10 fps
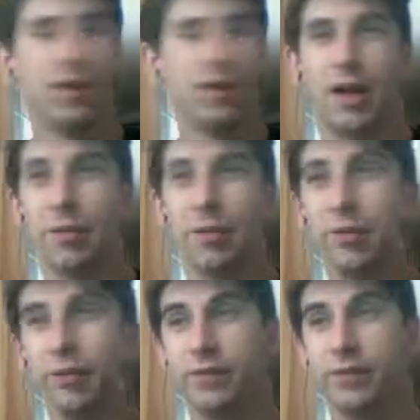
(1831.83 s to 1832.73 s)
I'm really
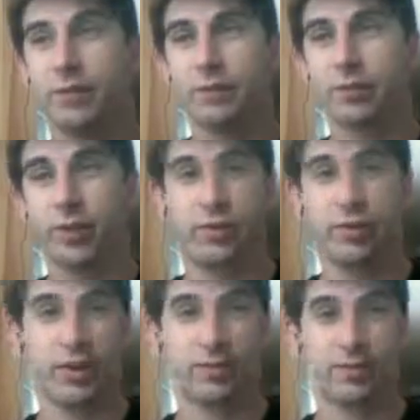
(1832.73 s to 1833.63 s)
familiar with
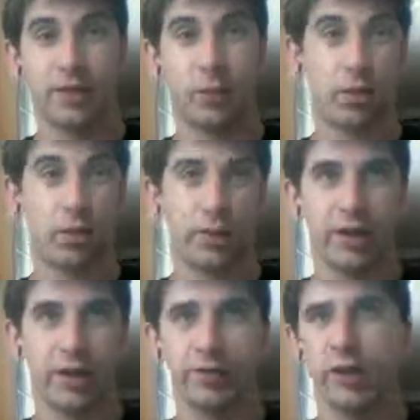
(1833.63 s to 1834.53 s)
Unity. I work with it
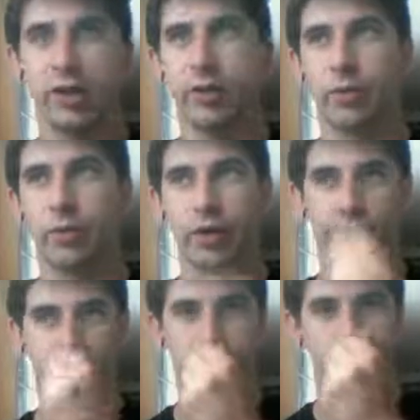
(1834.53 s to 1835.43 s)
every day at work
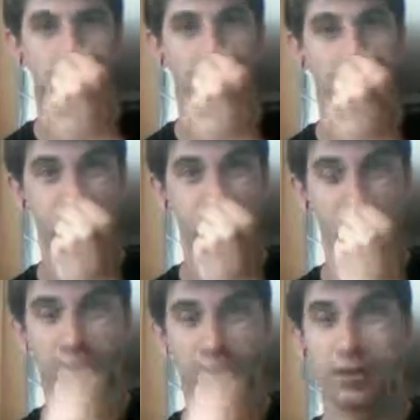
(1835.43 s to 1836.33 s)
for 8 hours a day.
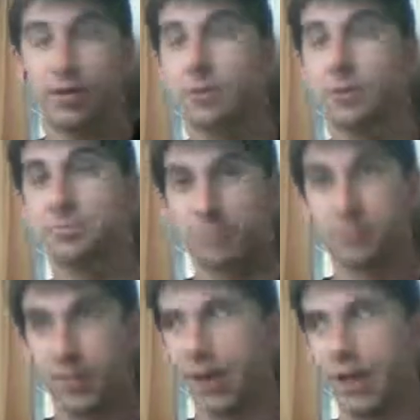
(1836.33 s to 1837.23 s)

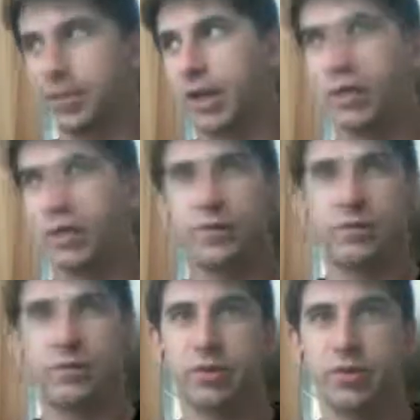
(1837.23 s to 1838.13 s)
I'm kind of used
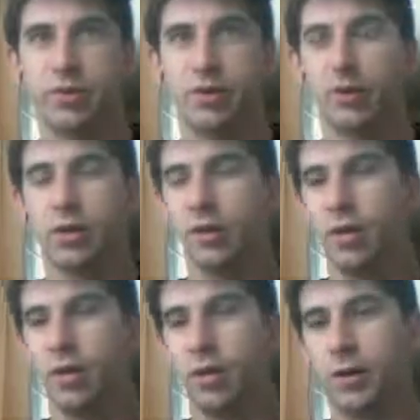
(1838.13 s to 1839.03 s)
to it.
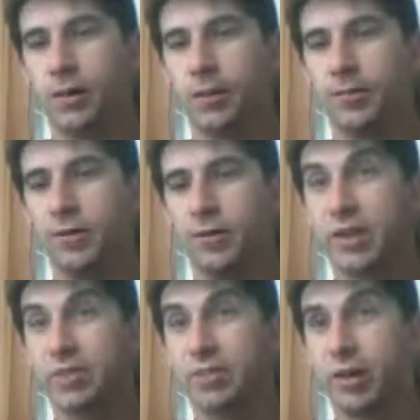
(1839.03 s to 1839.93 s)
So that's
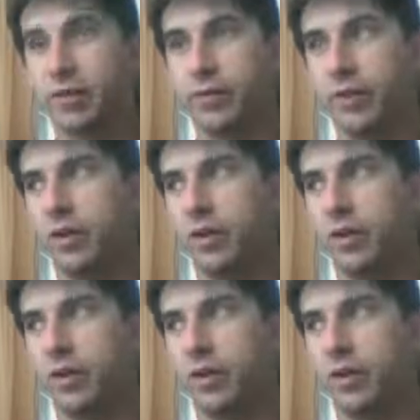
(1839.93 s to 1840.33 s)
part of it.